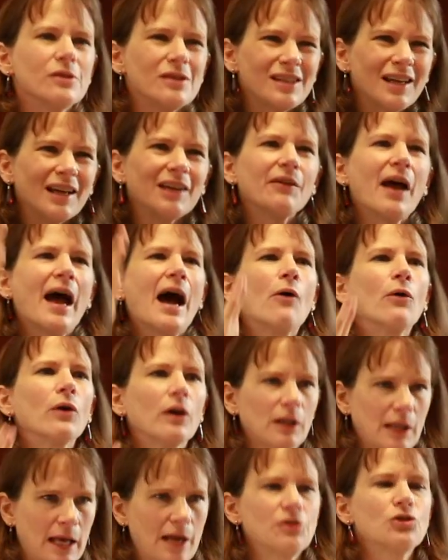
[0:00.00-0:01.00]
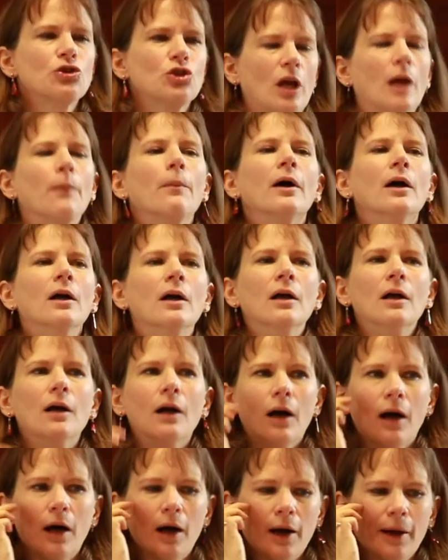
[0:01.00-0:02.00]
So it's kind of hourglass shape.
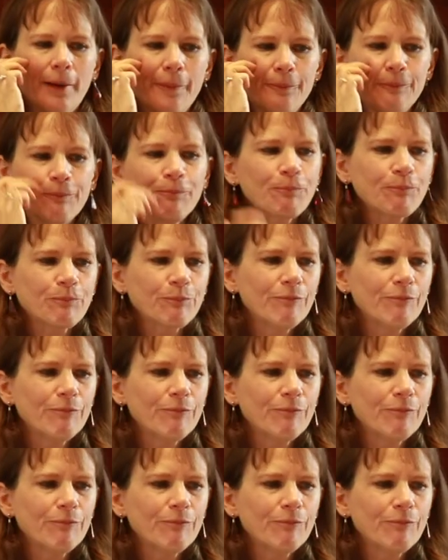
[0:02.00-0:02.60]
Um,